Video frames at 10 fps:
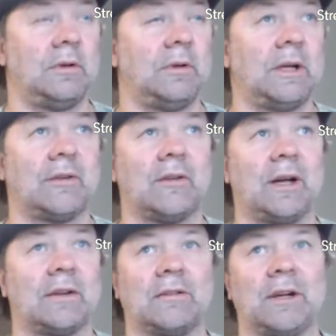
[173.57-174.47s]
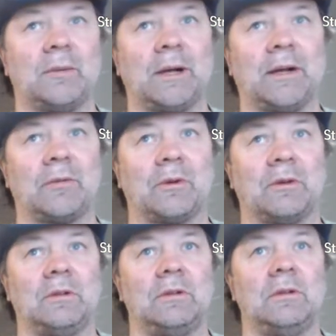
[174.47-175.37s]
That's not the right
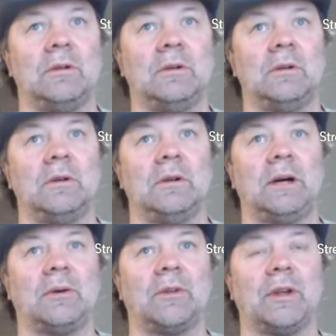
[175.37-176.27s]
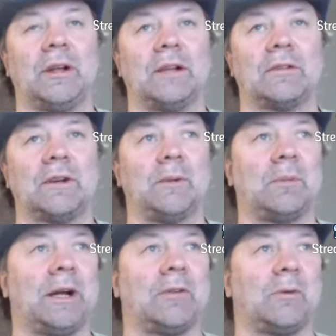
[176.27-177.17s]
password. How is that not the right
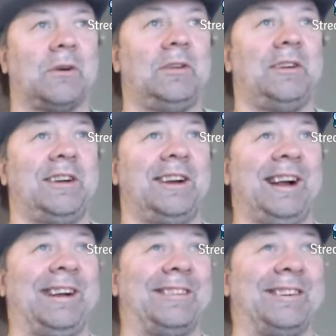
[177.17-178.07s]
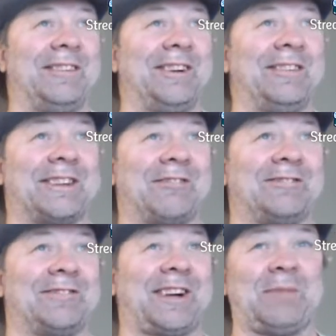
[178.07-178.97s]
password? I don't even know what the
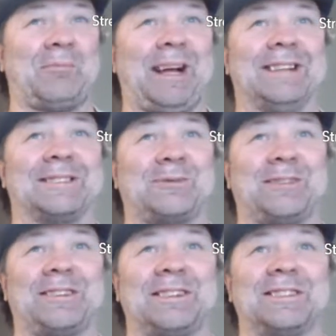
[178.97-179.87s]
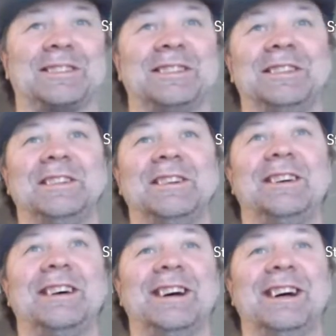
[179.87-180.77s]
freaking password is.
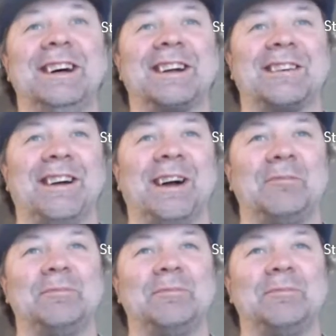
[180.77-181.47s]
Crap.